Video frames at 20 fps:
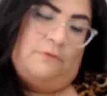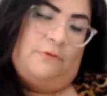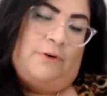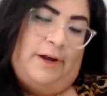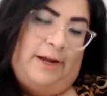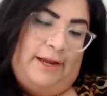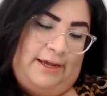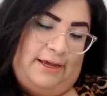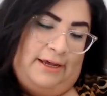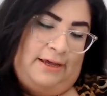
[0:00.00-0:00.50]

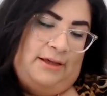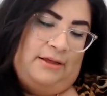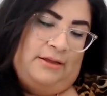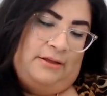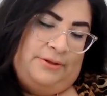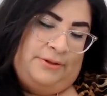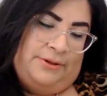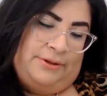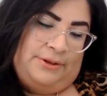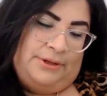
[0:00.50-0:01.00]
Freya,
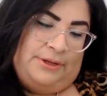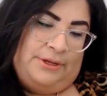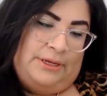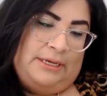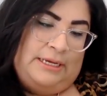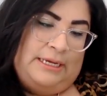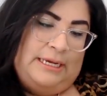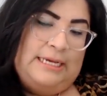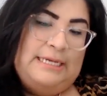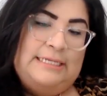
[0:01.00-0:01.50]

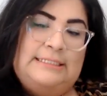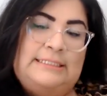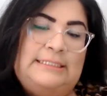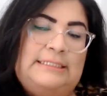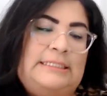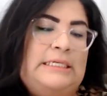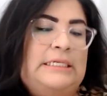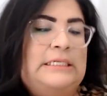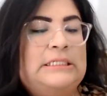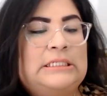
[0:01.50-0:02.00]

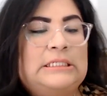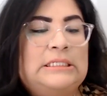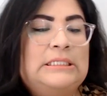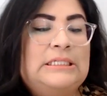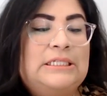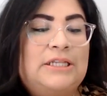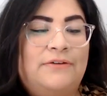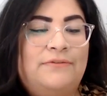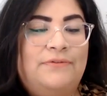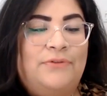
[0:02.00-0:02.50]

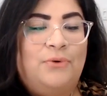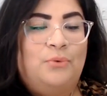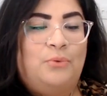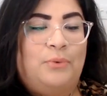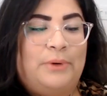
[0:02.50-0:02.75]
Seasons of the